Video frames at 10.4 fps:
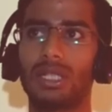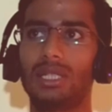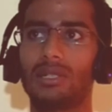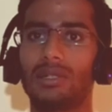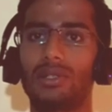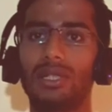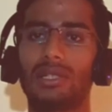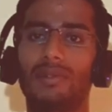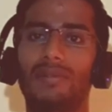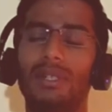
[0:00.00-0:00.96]

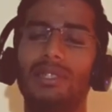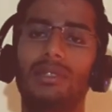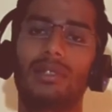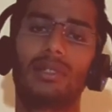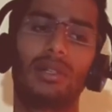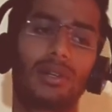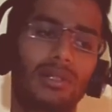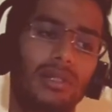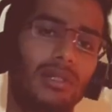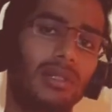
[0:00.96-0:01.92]
Teacher, furniture,
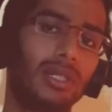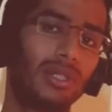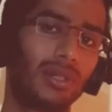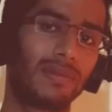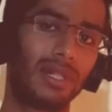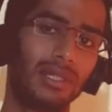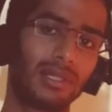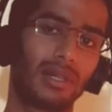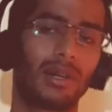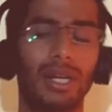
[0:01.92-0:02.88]
doctor.
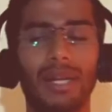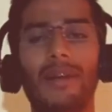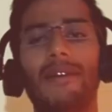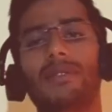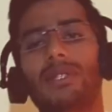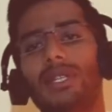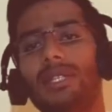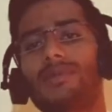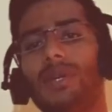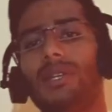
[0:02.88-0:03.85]
All right. So
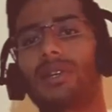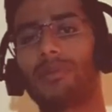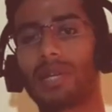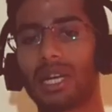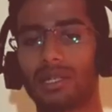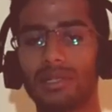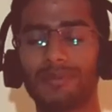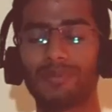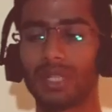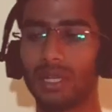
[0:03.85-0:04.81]
in this way, you can
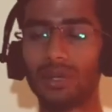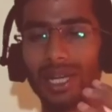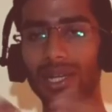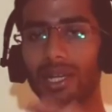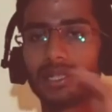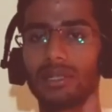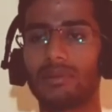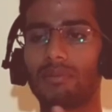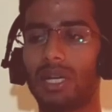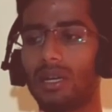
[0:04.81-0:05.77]
practice. You can collect
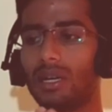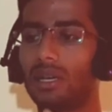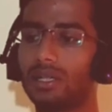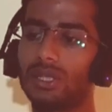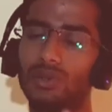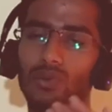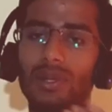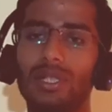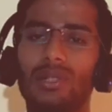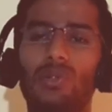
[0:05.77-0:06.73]
some
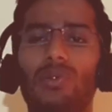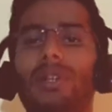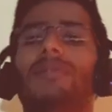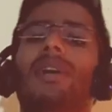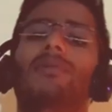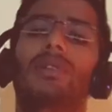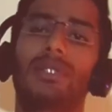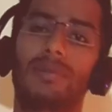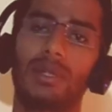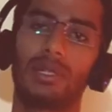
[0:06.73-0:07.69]
20 to 25
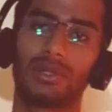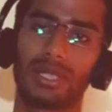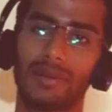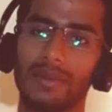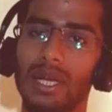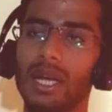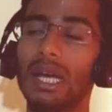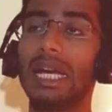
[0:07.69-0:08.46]
words for yourself.